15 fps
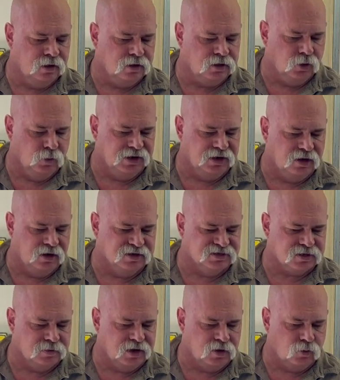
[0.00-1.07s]
going on as
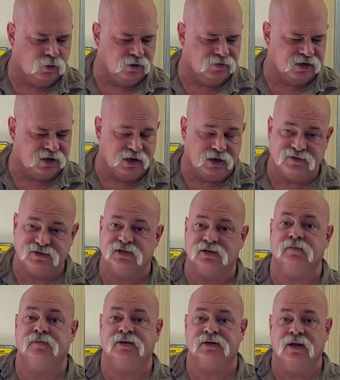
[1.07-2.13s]
I make war on the coyotes here.
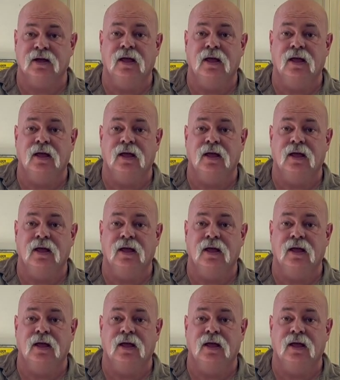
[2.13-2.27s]
But